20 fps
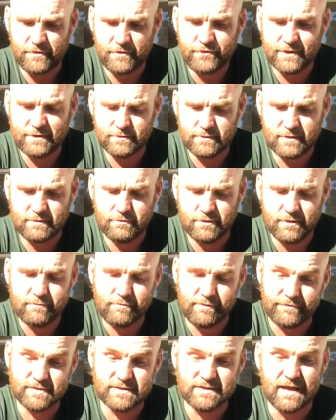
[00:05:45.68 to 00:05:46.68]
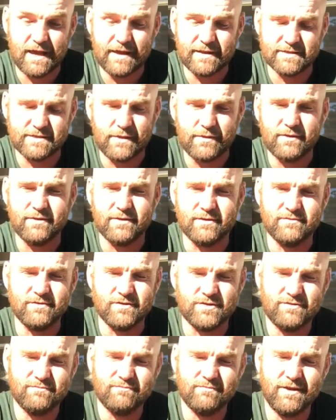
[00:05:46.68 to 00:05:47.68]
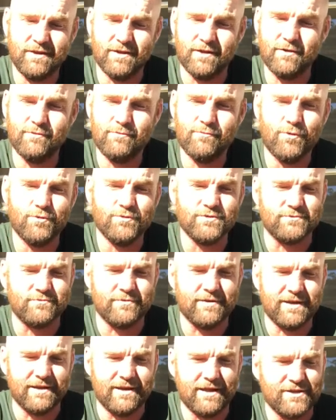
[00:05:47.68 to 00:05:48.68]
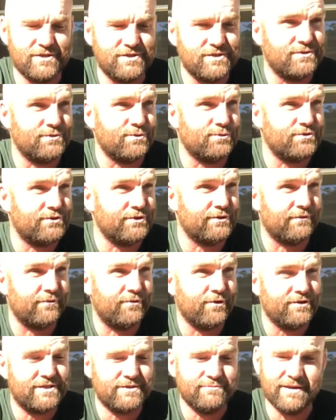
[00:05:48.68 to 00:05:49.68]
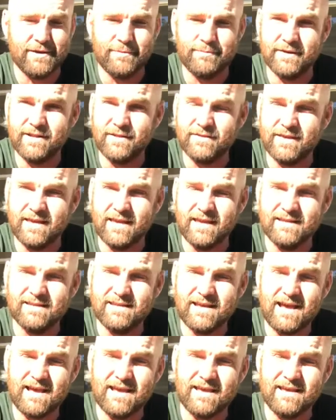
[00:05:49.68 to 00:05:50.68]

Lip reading: think, well, for starters, I think that this, you know, the rules and regulations all sort of got to me a bit at the end,